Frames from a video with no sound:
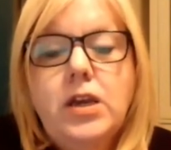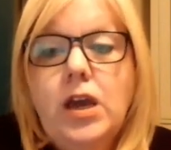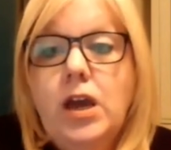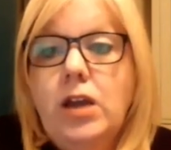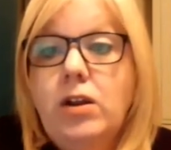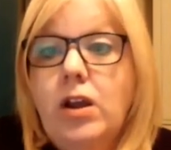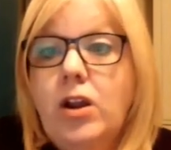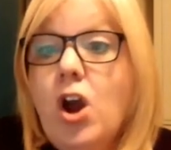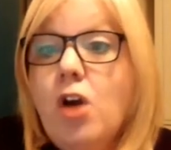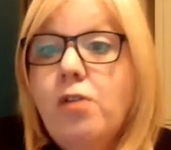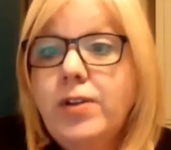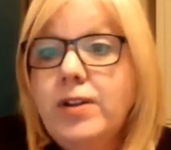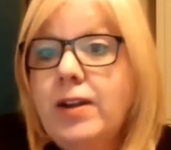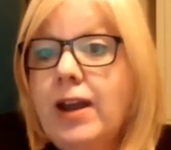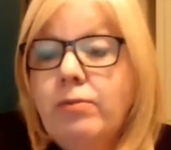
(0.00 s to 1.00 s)
And
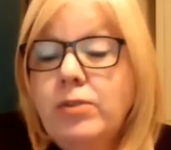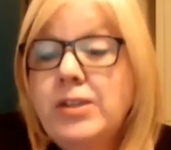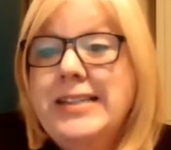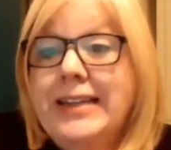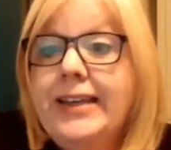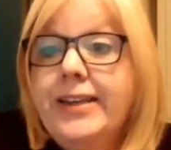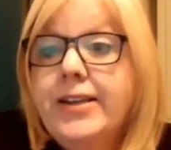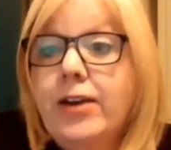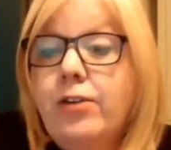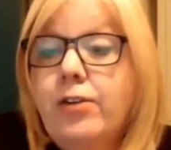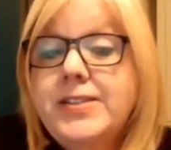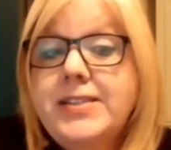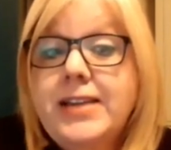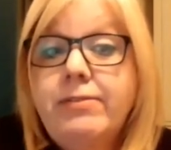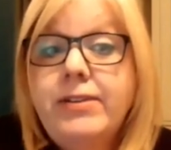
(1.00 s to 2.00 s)
overwhelmingly,
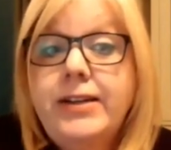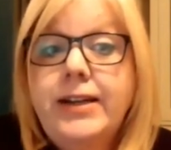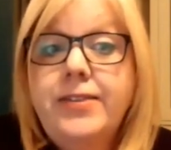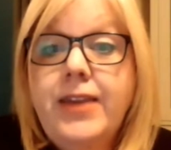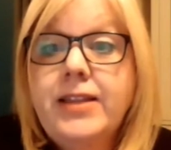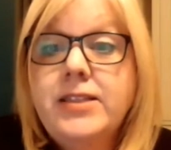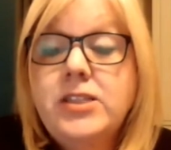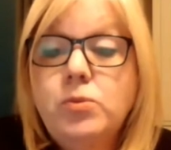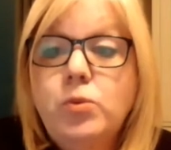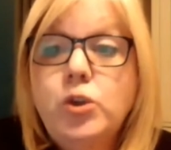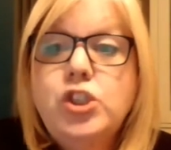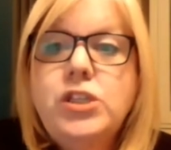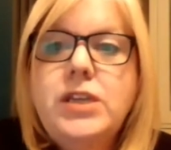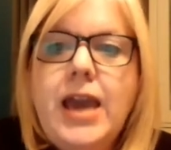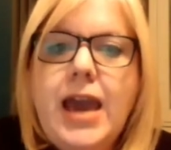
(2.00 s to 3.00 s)
the answer
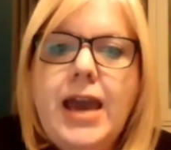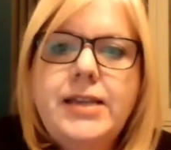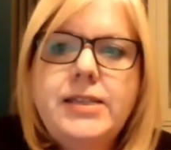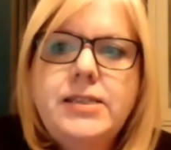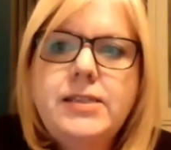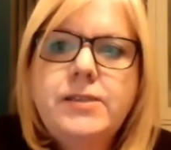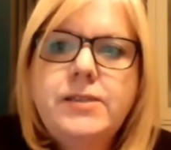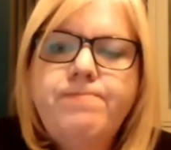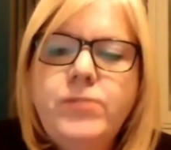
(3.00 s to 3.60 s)
was yes.